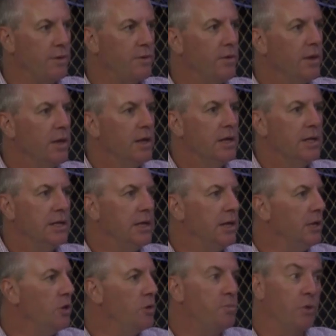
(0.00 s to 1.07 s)
with.
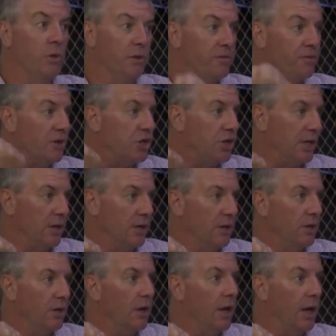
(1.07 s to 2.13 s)
Cast. You pull a fish in,
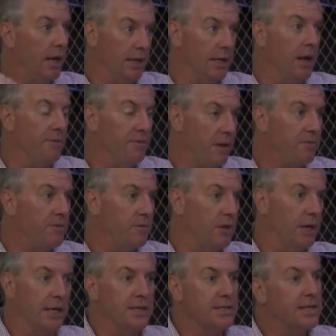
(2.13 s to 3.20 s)
uh, you know, if, if you've
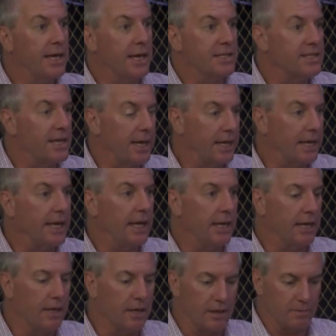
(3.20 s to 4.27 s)
got to get, say, a
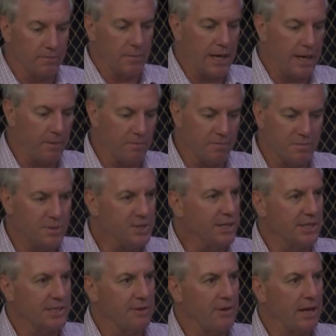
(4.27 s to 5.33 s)
kingy, you've got a um,
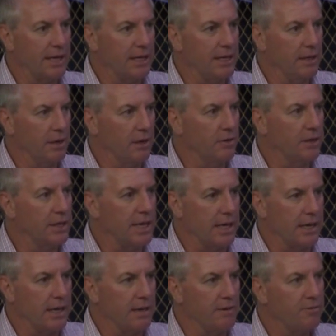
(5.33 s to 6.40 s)
six, seven, eight kilo
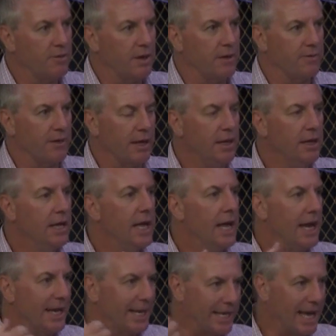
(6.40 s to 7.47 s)
kingy in front of you,
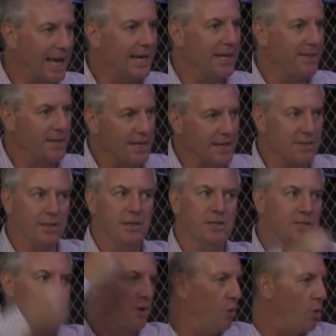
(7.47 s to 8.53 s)
and you can't get the net, and you
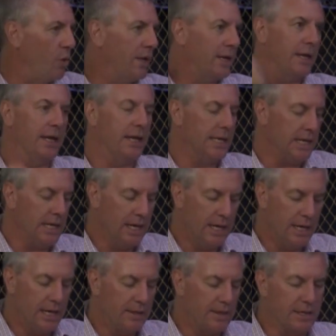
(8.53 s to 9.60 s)
just got to hoik it in.
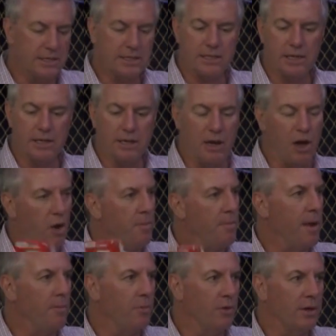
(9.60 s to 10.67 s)
Yep. There's no
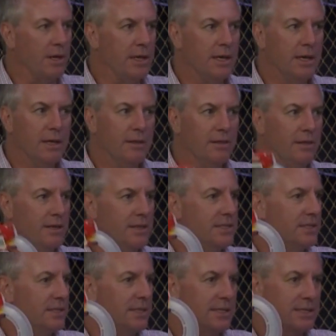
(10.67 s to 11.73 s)
memory.
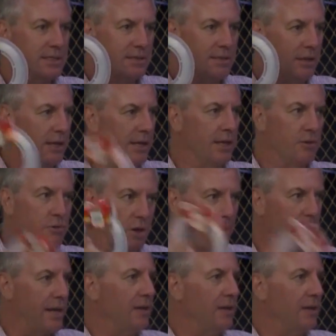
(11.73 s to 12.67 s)
These, this leader yep. you throw it